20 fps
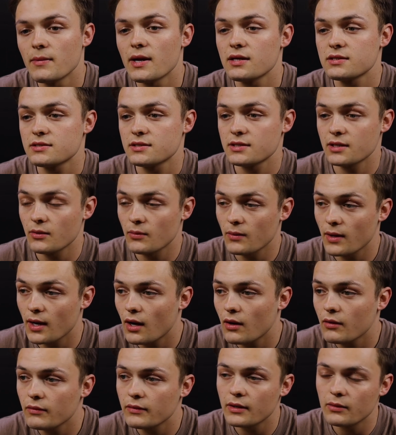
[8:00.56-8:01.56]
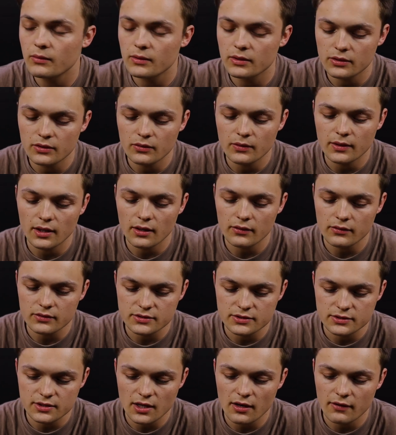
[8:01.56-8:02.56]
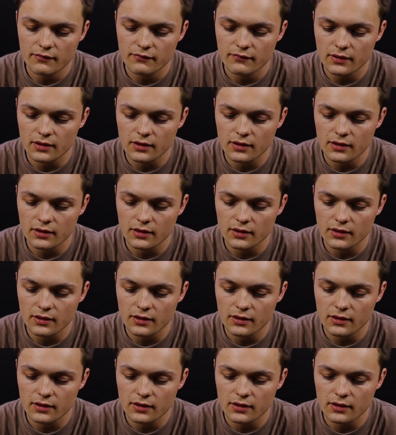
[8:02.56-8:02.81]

messing around, they were doing other stuff